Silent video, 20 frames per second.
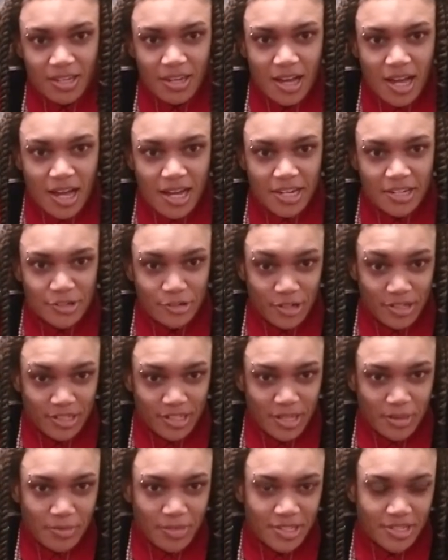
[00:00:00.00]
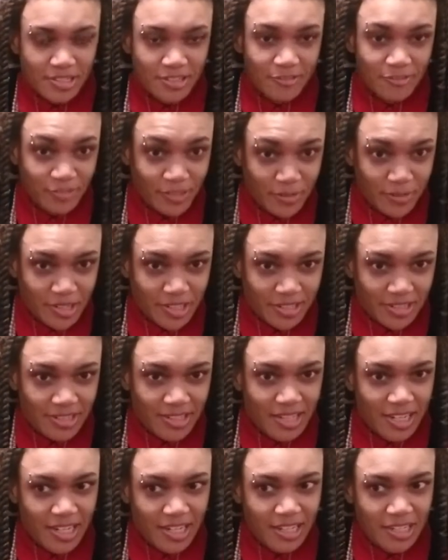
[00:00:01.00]
I tried to keep my stuff
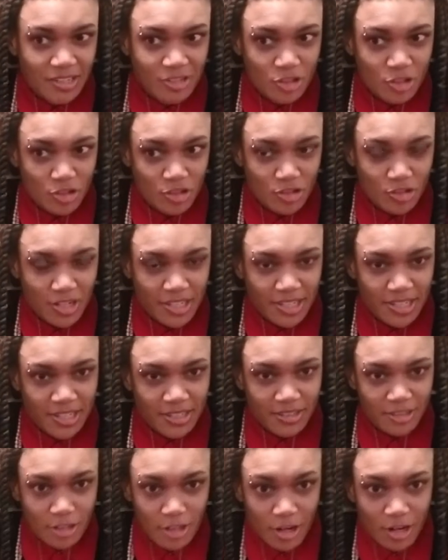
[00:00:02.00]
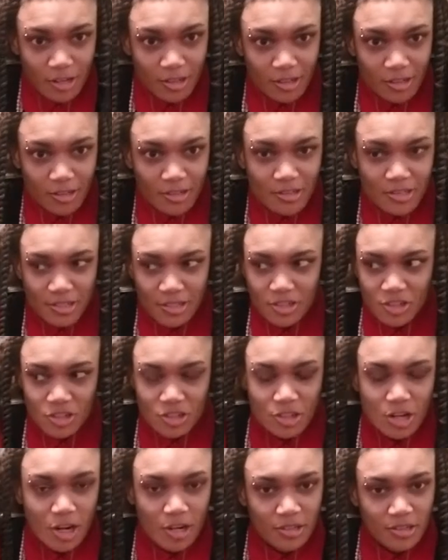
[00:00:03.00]
limited and just try to get cards, just
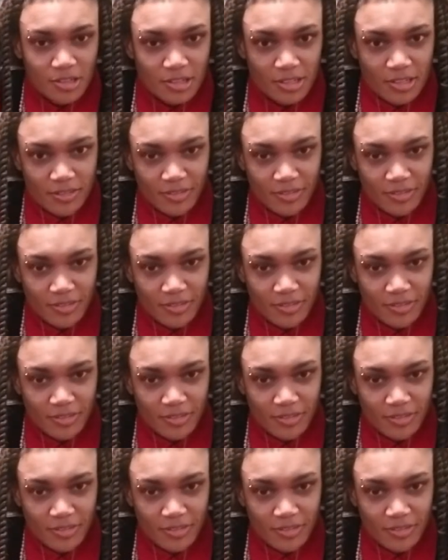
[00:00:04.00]
talk to